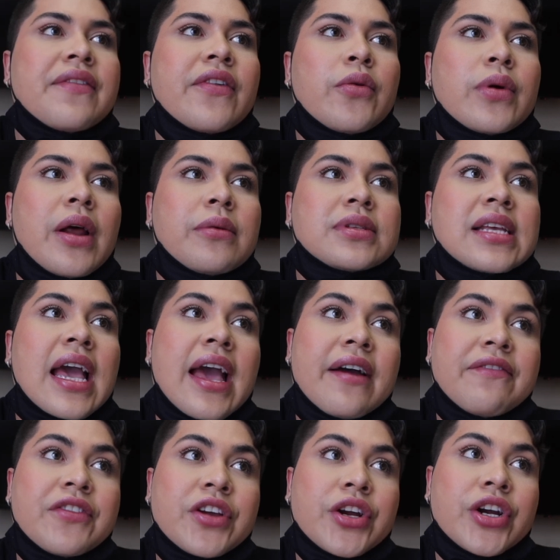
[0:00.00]
Even when I was
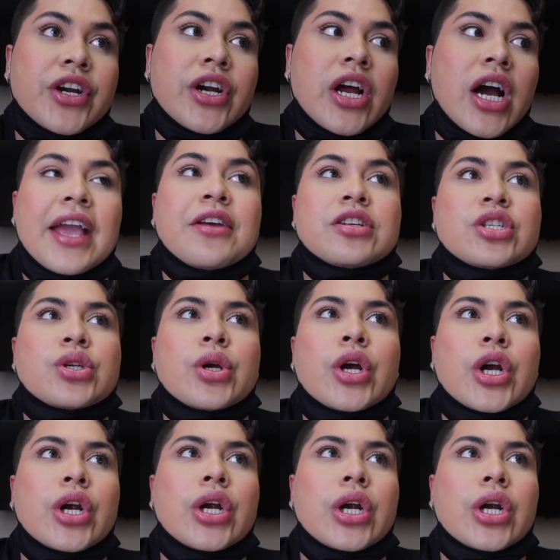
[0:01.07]
heavier, it used to
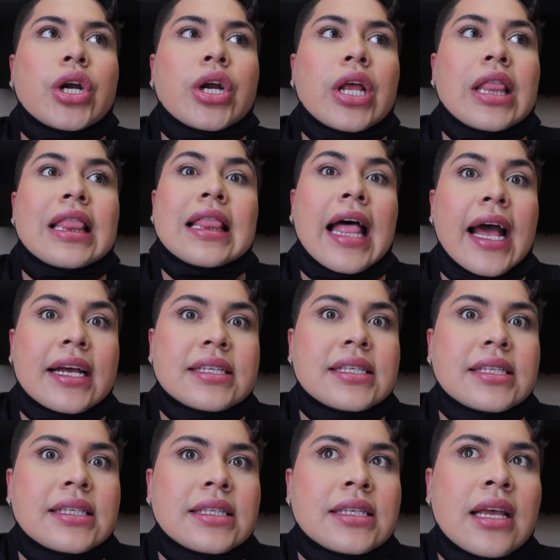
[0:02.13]
hurt
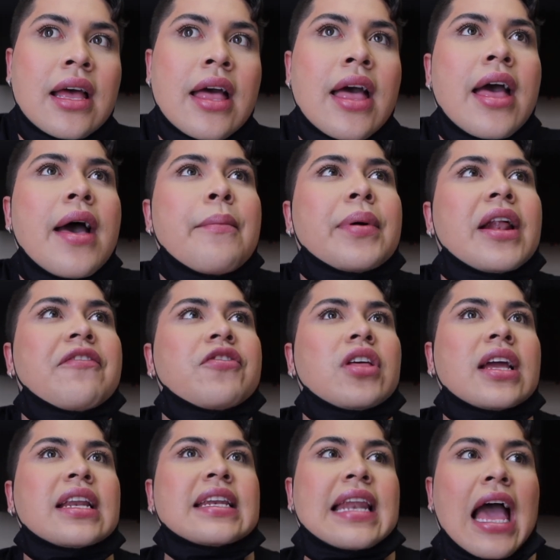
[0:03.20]
less. But I feel
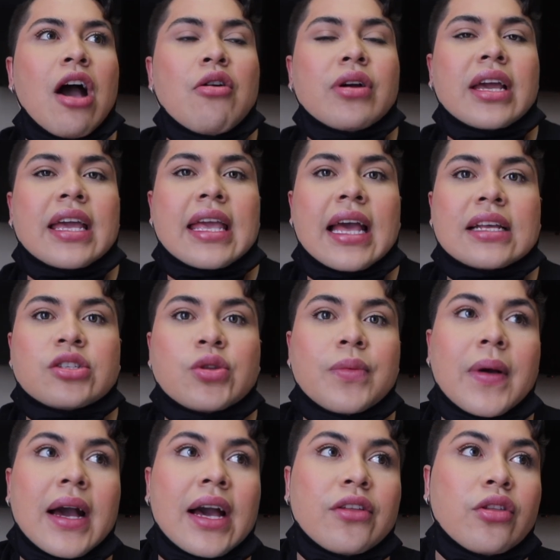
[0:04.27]
like now que ya estoy
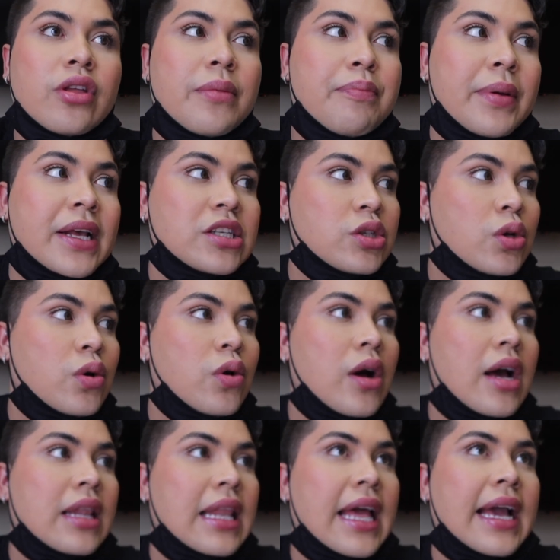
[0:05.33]
bajando de peso,
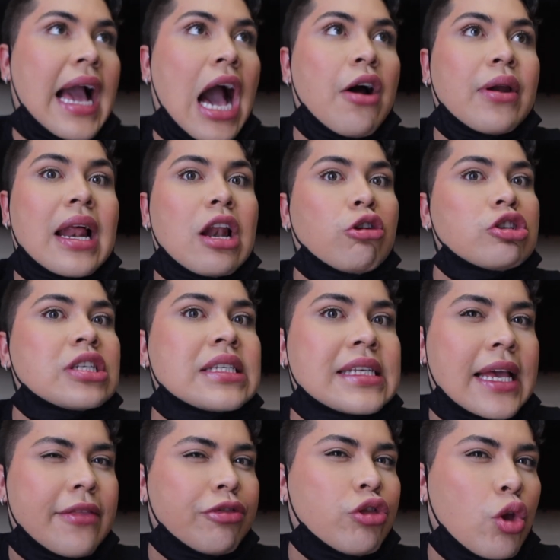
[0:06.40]
like ahora lo
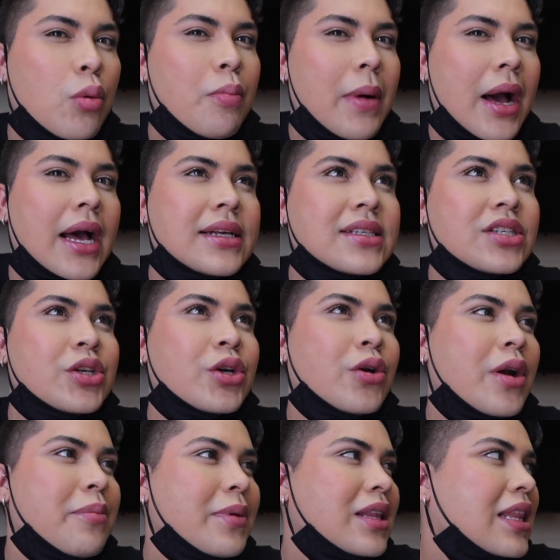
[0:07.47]
siento más. You know what
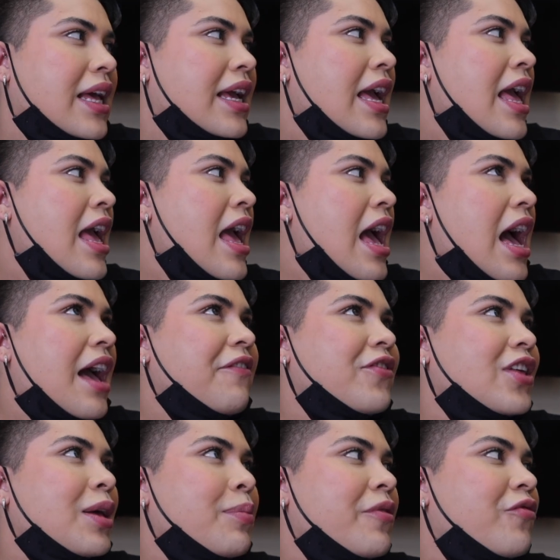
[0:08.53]
I mean? Like, I
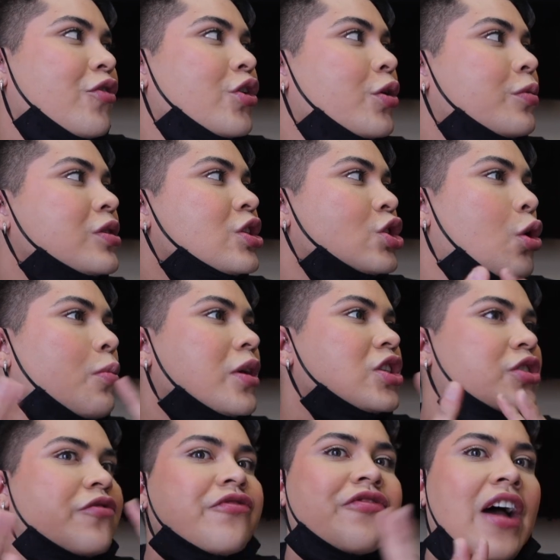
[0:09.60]
feel like before there was so
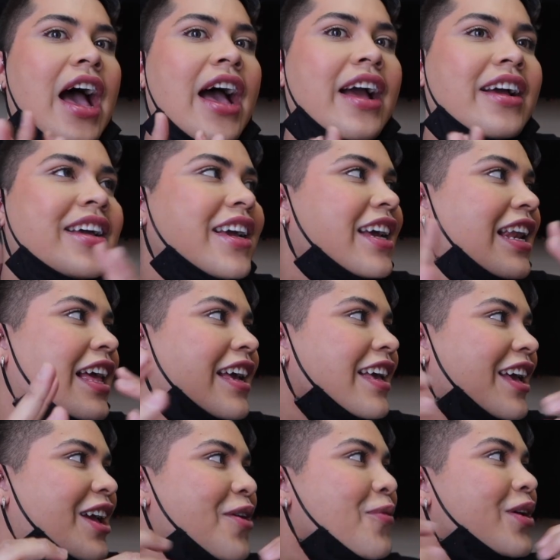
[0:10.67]
much fat que like
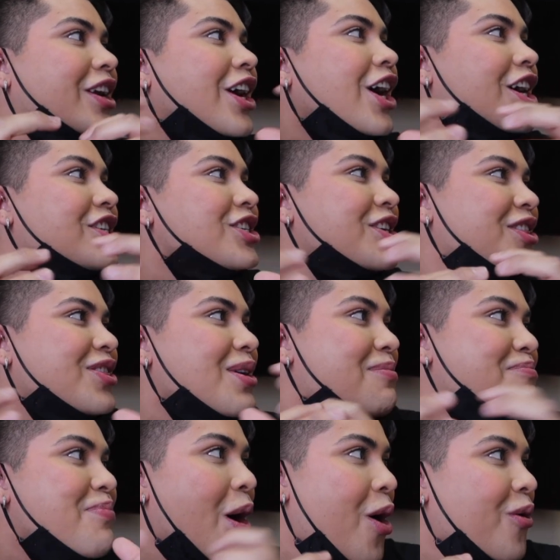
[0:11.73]
it would cushion the
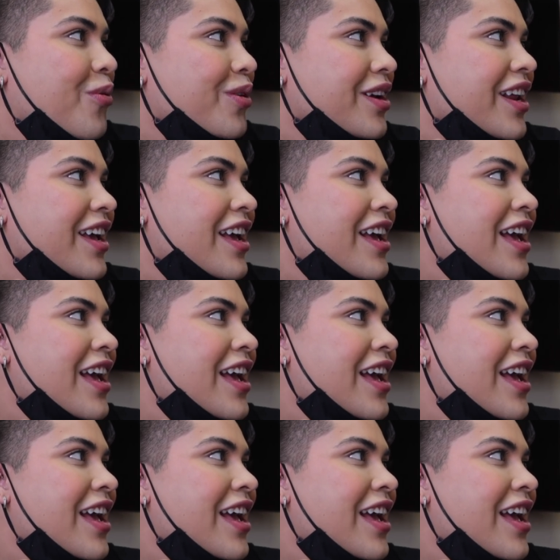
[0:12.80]
bone.